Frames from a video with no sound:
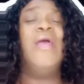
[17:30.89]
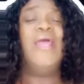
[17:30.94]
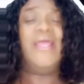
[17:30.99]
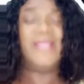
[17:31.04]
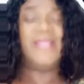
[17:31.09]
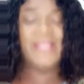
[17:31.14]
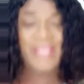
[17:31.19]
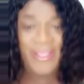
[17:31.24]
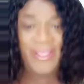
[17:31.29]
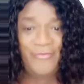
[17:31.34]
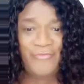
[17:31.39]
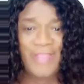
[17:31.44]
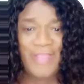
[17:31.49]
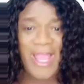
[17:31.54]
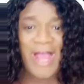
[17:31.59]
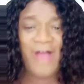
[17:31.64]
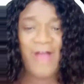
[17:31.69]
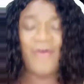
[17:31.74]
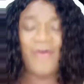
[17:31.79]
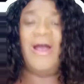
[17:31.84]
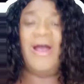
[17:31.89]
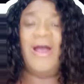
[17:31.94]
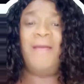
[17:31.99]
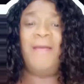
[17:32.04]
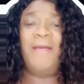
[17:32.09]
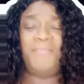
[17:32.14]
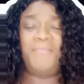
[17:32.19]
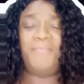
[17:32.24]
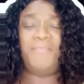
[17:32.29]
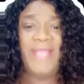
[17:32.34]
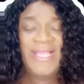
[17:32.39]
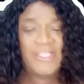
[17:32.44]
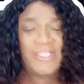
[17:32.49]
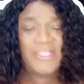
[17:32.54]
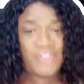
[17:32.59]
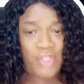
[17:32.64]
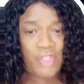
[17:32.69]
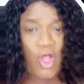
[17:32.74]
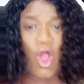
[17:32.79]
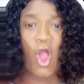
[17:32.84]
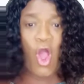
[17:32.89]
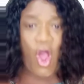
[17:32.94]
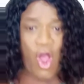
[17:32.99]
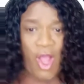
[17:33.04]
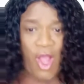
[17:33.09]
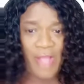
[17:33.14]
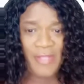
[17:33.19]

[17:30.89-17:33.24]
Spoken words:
give y'all updates on